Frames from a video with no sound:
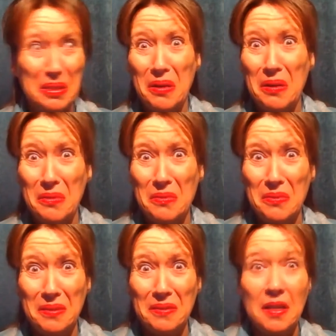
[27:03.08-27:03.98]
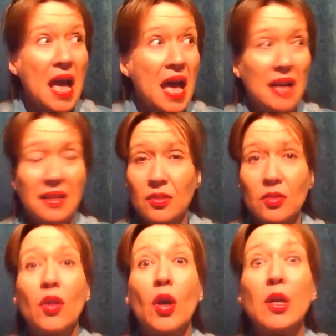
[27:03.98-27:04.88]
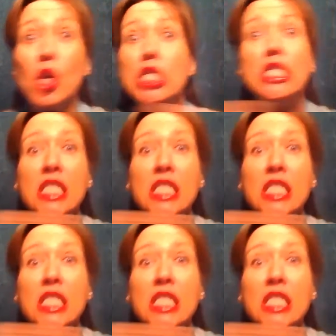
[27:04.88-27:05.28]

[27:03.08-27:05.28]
don't know. And I'm going,